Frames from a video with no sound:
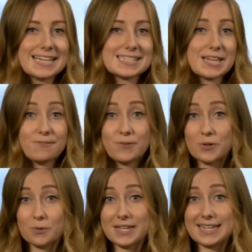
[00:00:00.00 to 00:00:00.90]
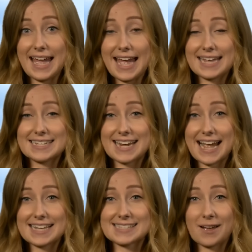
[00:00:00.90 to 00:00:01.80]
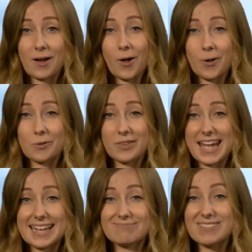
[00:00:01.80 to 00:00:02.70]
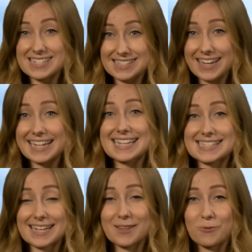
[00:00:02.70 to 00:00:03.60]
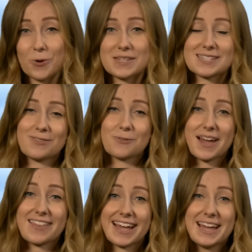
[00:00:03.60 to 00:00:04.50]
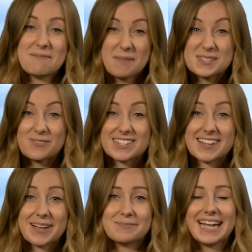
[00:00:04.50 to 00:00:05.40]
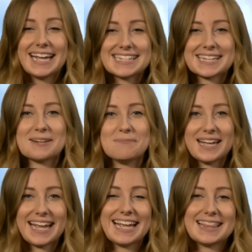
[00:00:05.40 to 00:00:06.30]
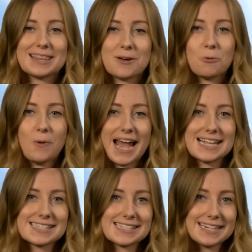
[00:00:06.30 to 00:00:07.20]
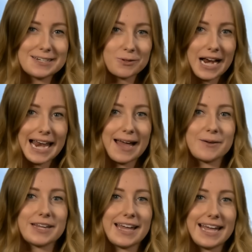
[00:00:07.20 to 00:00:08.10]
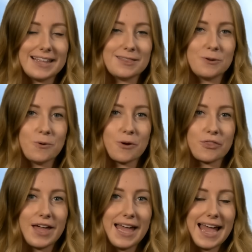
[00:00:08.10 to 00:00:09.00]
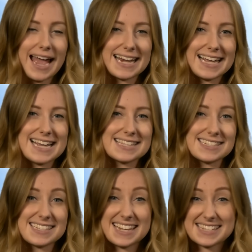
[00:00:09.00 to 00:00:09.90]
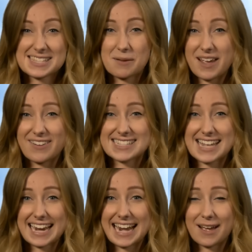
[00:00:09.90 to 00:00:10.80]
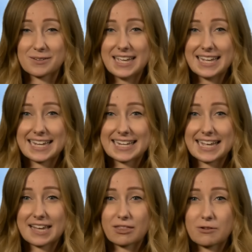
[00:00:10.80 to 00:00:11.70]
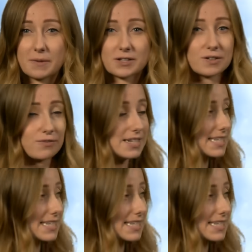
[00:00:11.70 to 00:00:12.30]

So for the weekend as a whole then, the sunniest and the warmest of the weather most of the time is going to be in the west. A little cloudier in the north and east, and in some areas that cloud could linger through much of the